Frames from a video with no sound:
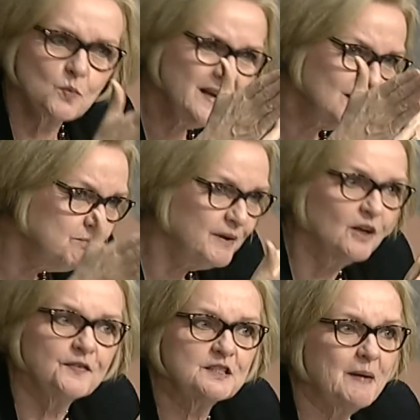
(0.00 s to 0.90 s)
we can
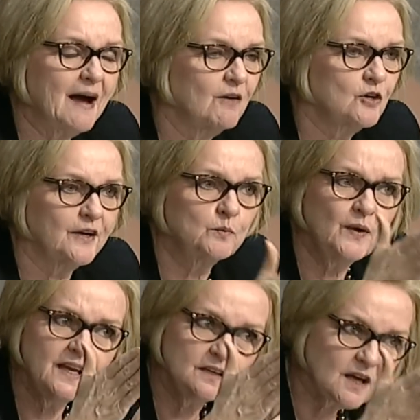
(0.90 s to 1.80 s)
build this power grid,
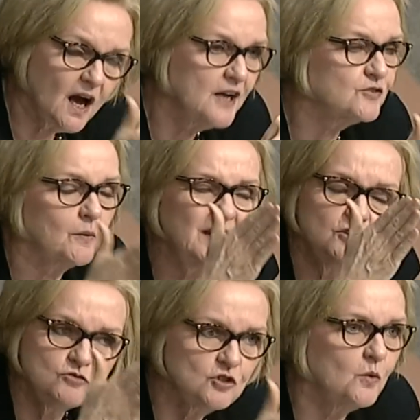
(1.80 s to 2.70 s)
we can contract, we
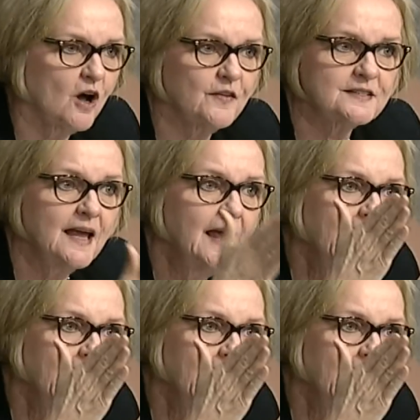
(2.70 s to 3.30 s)
can do all this.